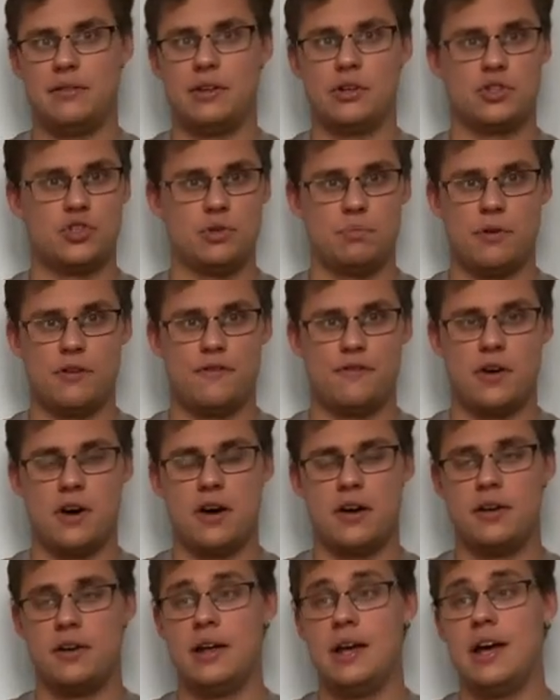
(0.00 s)
They're super
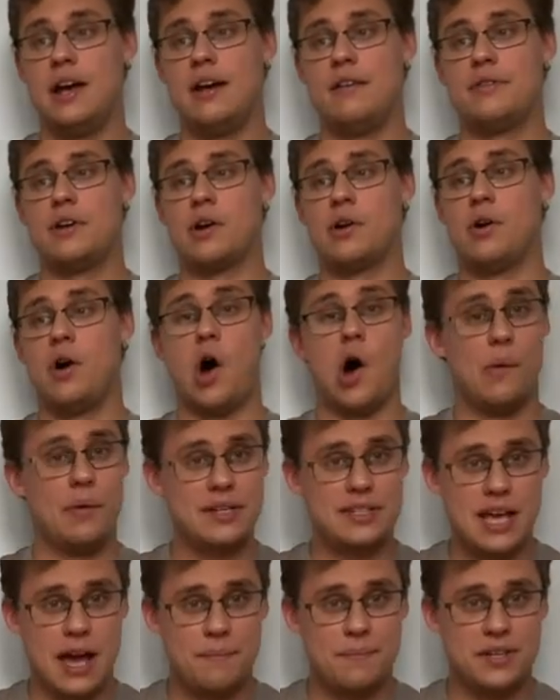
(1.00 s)
fun. They're
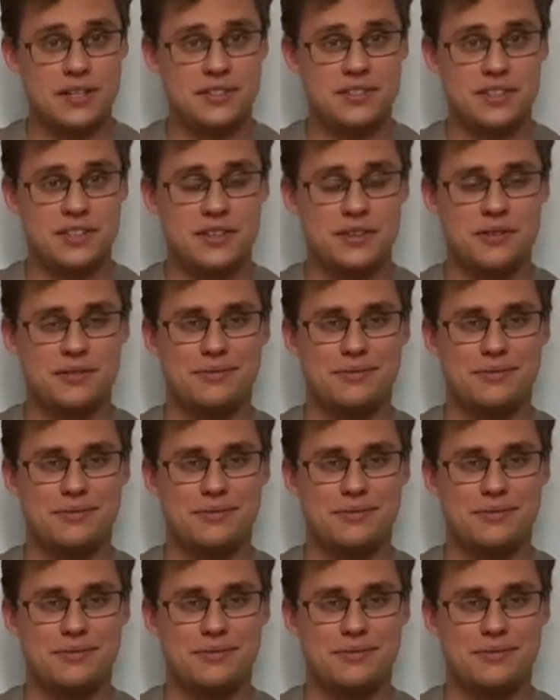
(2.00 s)
always happy to see you.